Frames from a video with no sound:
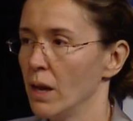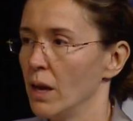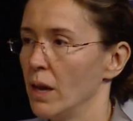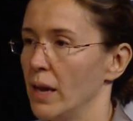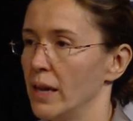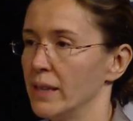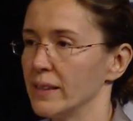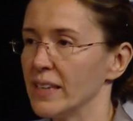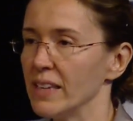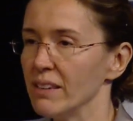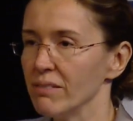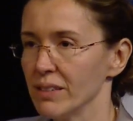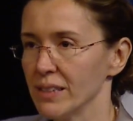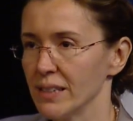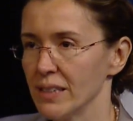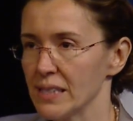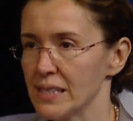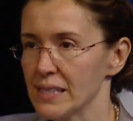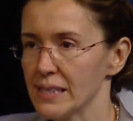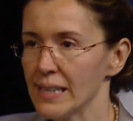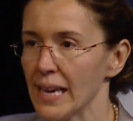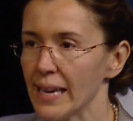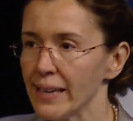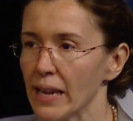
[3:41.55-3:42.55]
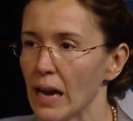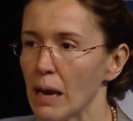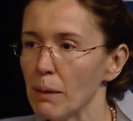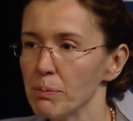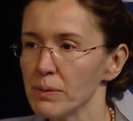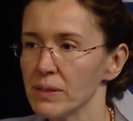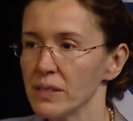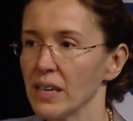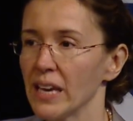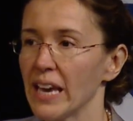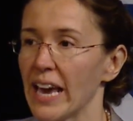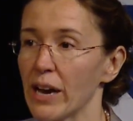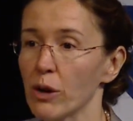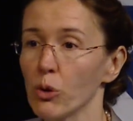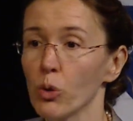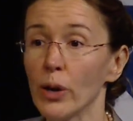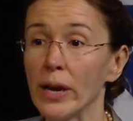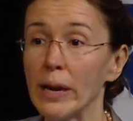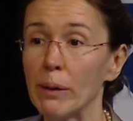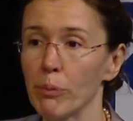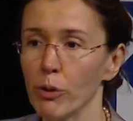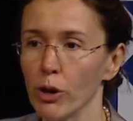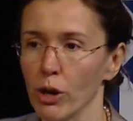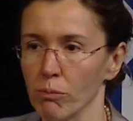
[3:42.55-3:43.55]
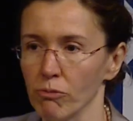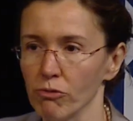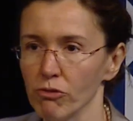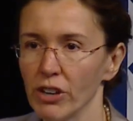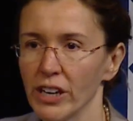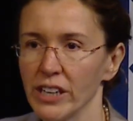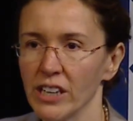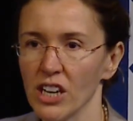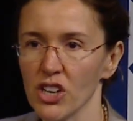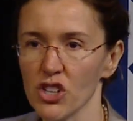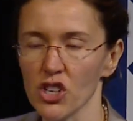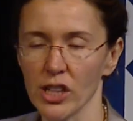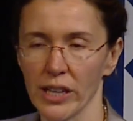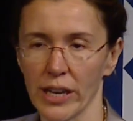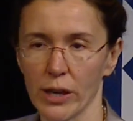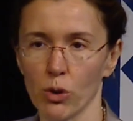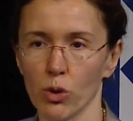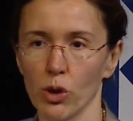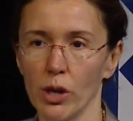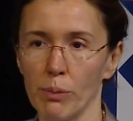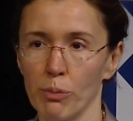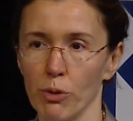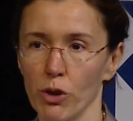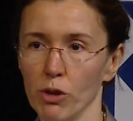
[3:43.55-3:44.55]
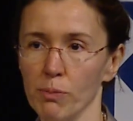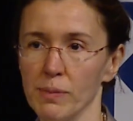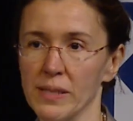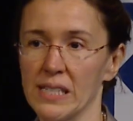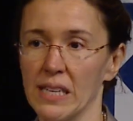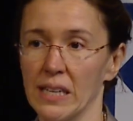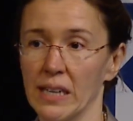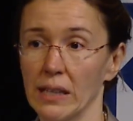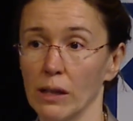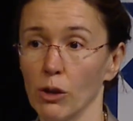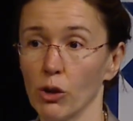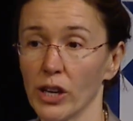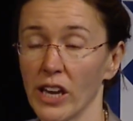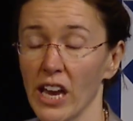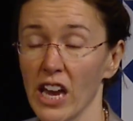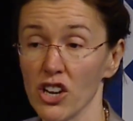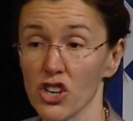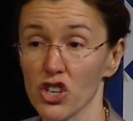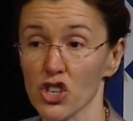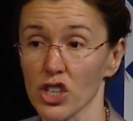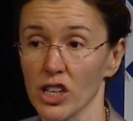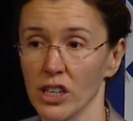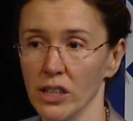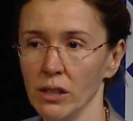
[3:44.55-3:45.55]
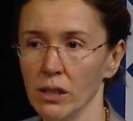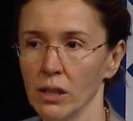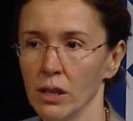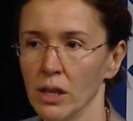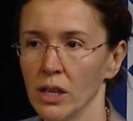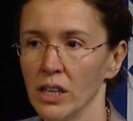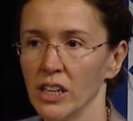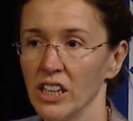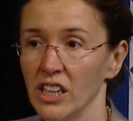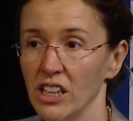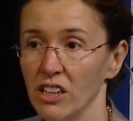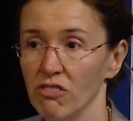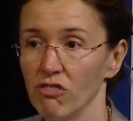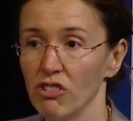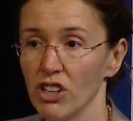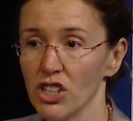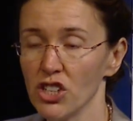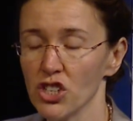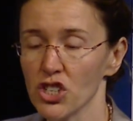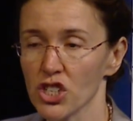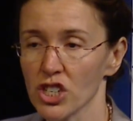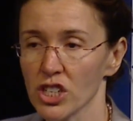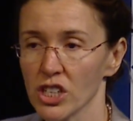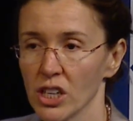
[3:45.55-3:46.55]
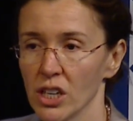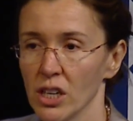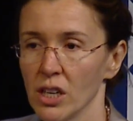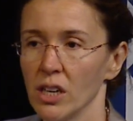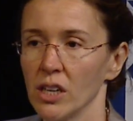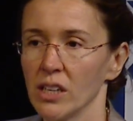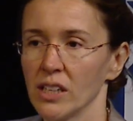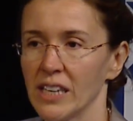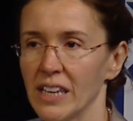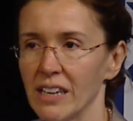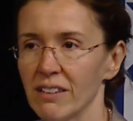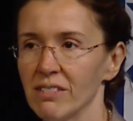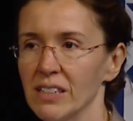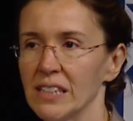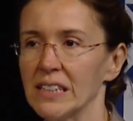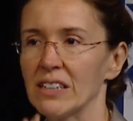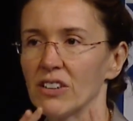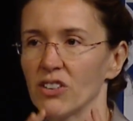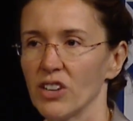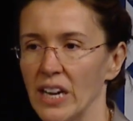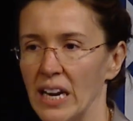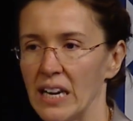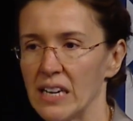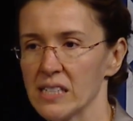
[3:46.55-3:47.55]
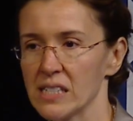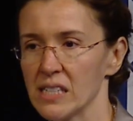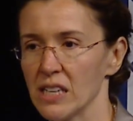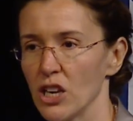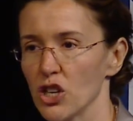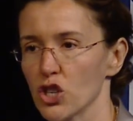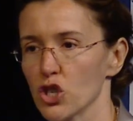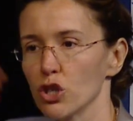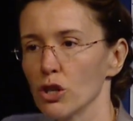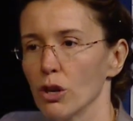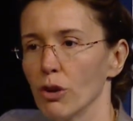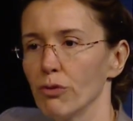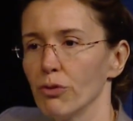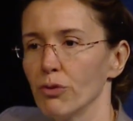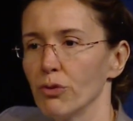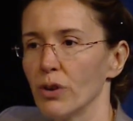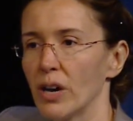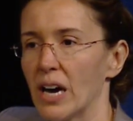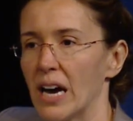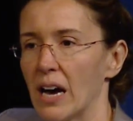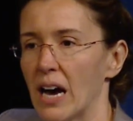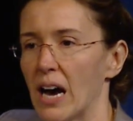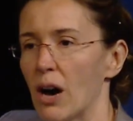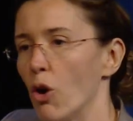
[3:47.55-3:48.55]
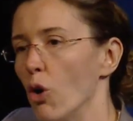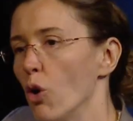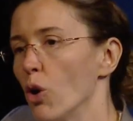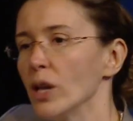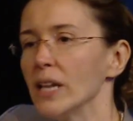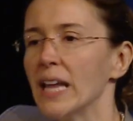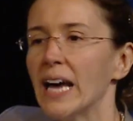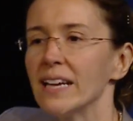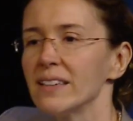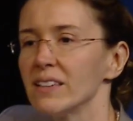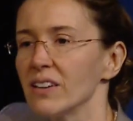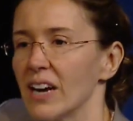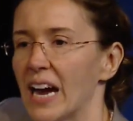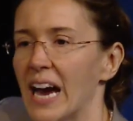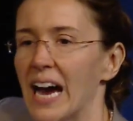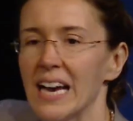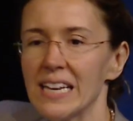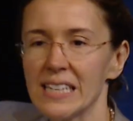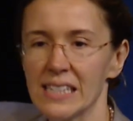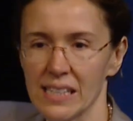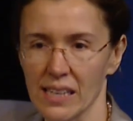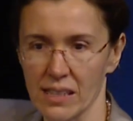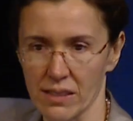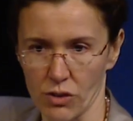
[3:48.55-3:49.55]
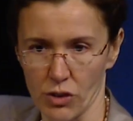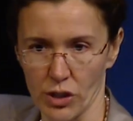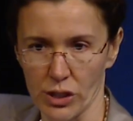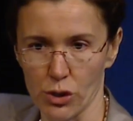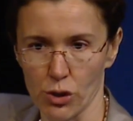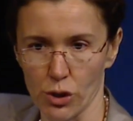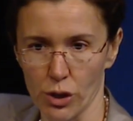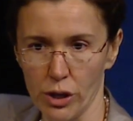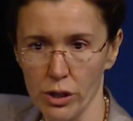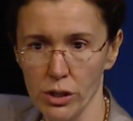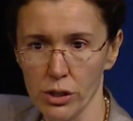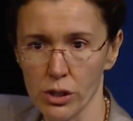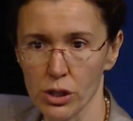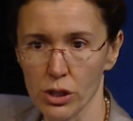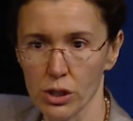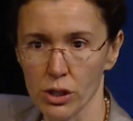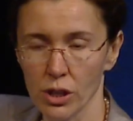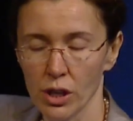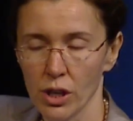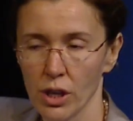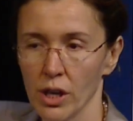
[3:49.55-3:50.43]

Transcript: And given this setup, the equilibrium, financial equilibrium, is an allocation in which, given the realization of all other asset returns,